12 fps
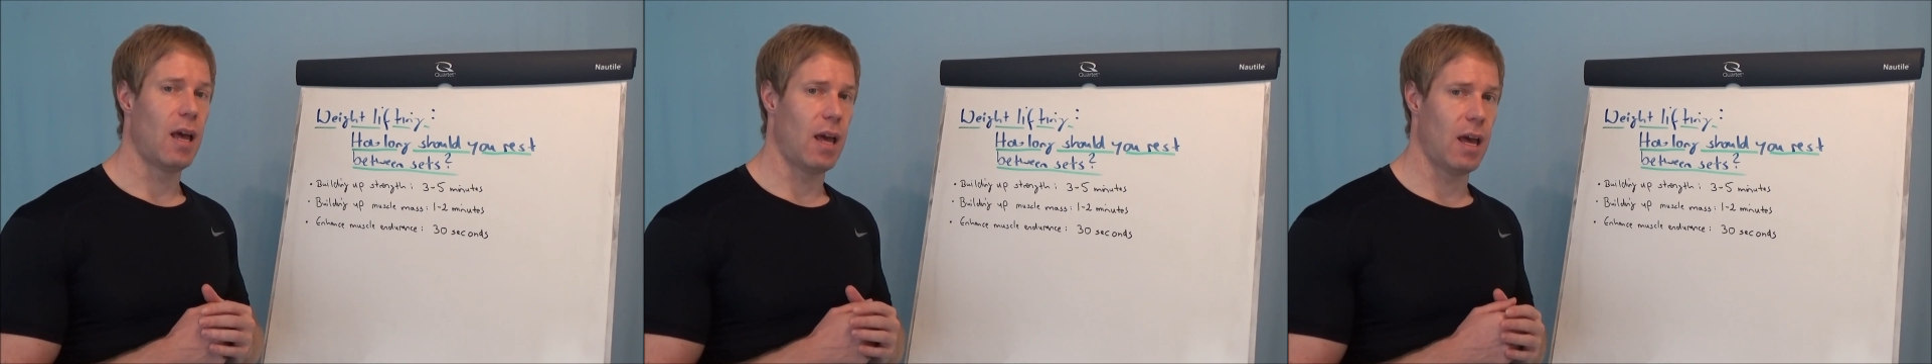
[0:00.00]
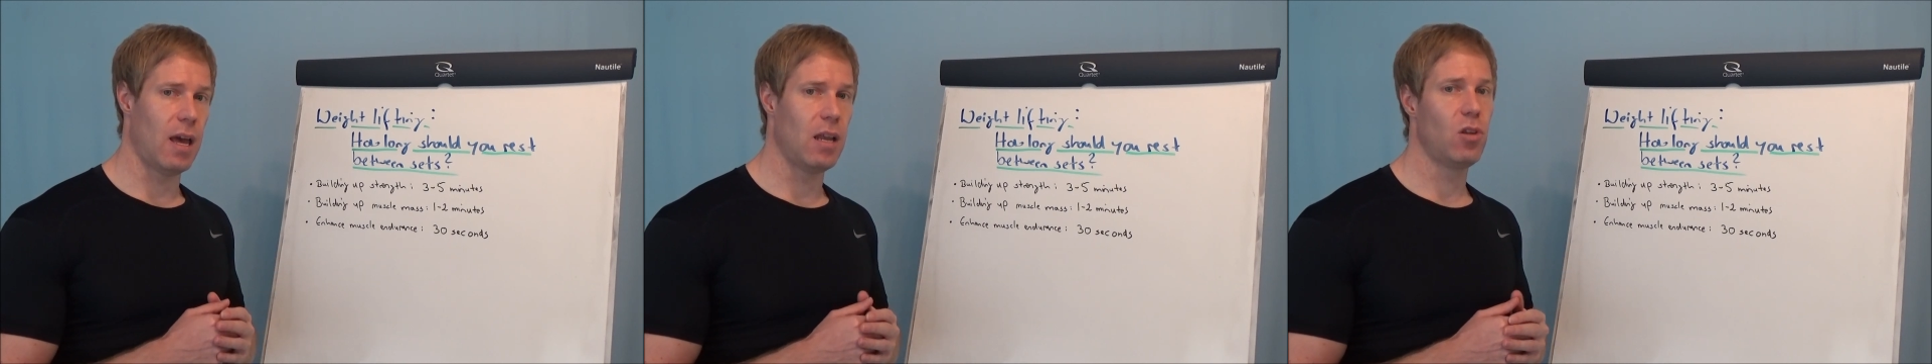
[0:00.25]

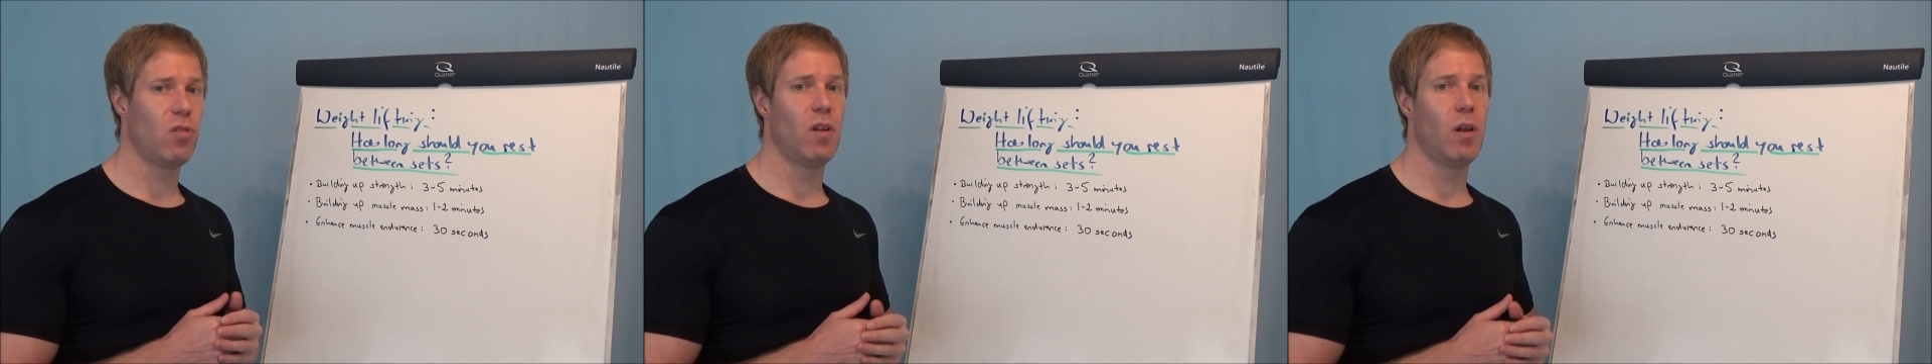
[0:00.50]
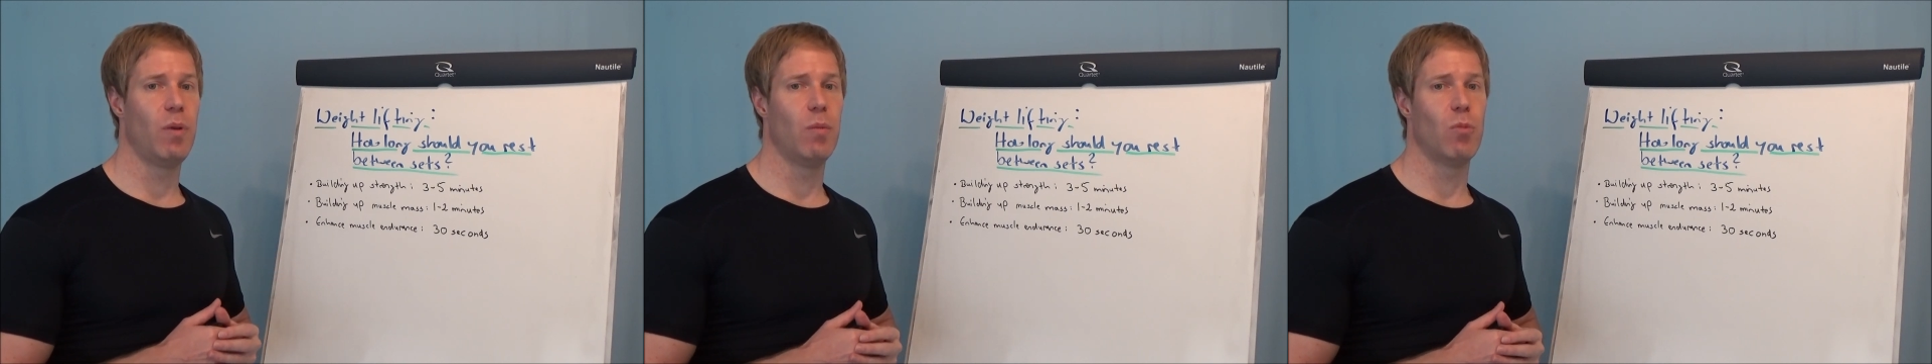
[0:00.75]
and you
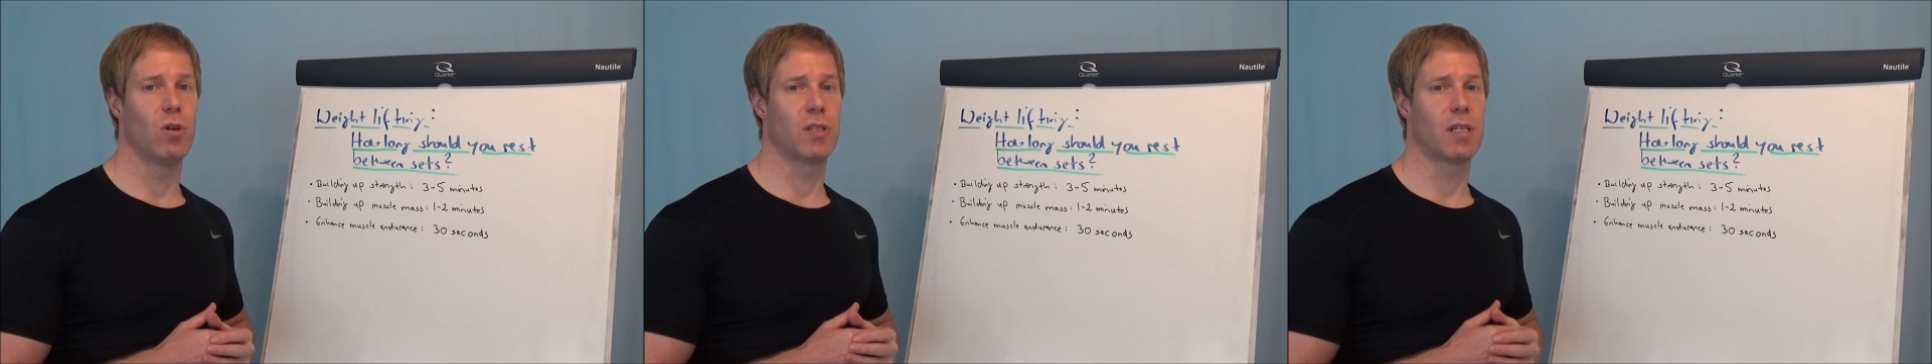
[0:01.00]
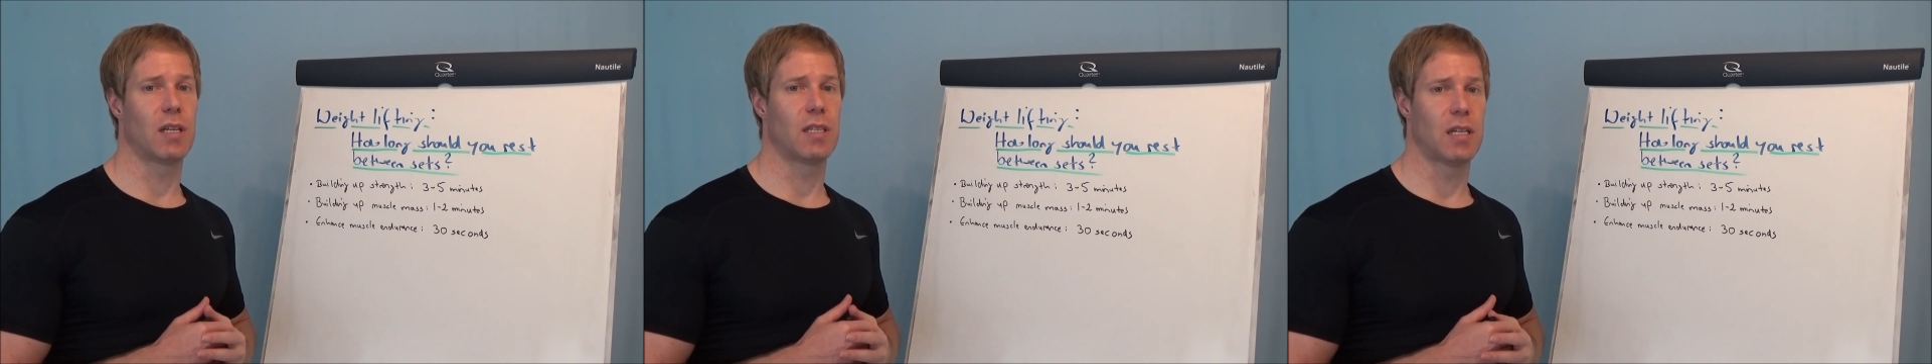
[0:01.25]
will be more
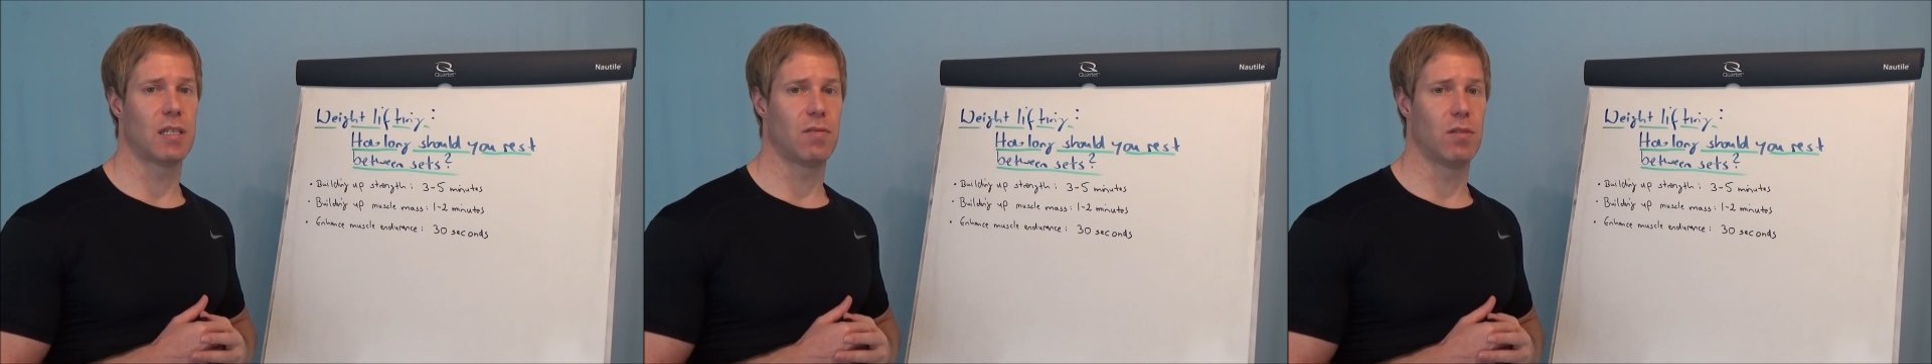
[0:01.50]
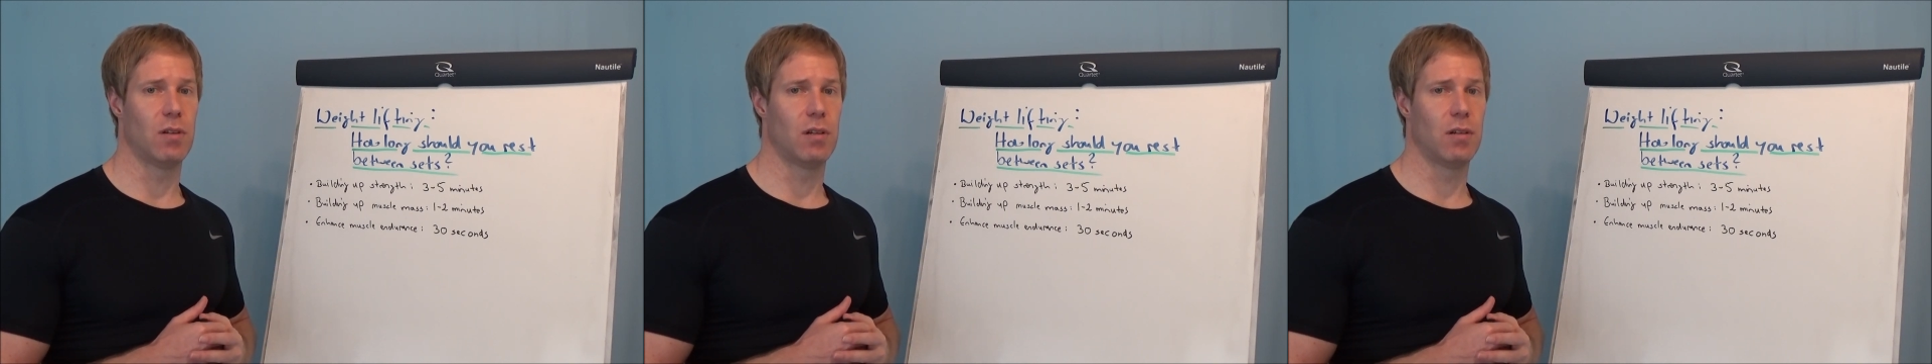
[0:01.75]
successful.